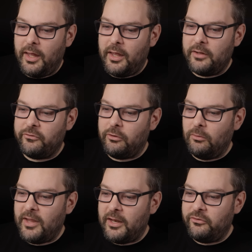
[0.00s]
and
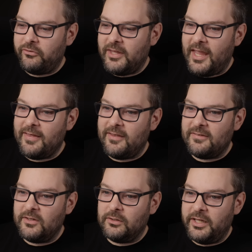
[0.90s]
scroll down and just get
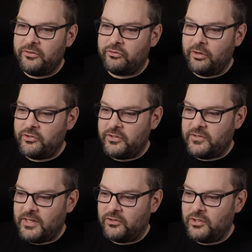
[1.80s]
this little
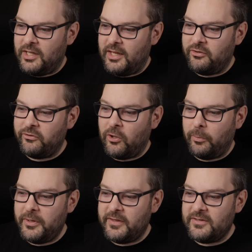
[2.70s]
instructions section here and just
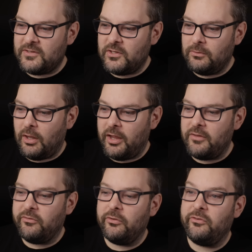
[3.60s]
copy these two
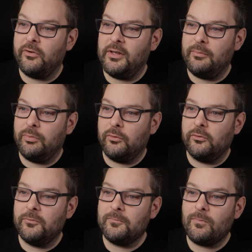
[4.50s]
lines onto your
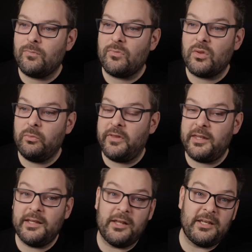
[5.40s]
clipboard. We're
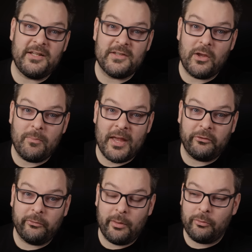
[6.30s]
then going to need to go back to our